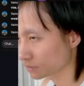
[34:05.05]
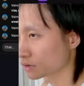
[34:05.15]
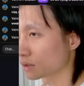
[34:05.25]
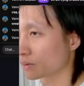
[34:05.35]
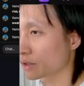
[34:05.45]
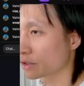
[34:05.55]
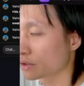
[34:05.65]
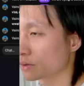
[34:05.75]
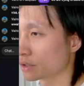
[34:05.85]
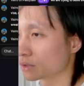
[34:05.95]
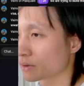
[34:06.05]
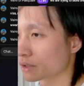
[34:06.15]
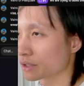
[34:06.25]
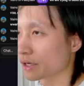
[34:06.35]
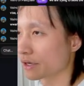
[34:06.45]
So what we're gonna do is we're
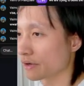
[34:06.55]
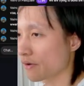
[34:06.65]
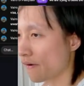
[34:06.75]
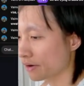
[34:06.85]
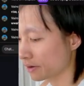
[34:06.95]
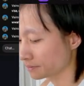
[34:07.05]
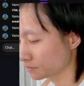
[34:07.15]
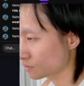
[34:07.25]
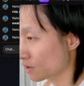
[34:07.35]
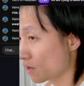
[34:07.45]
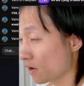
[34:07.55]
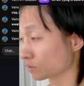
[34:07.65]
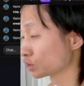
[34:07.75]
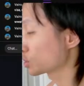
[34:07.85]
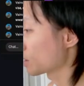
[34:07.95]

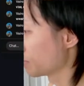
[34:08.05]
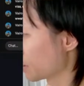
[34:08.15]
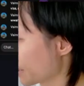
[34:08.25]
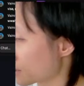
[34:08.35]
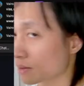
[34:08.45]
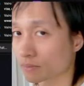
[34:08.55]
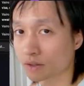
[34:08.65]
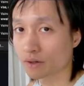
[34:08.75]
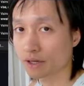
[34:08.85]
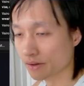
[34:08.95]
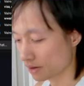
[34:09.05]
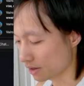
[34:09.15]
just gonna plan something, right?